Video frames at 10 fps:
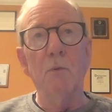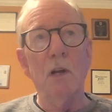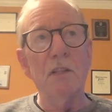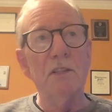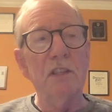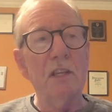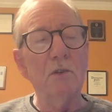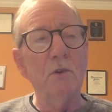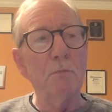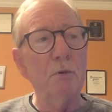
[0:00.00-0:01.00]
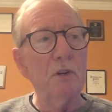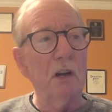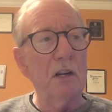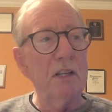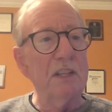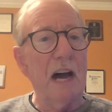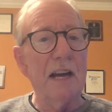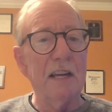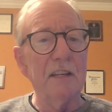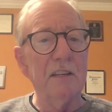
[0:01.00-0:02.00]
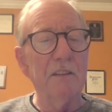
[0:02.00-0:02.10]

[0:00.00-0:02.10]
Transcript: the ones that you can put on a diet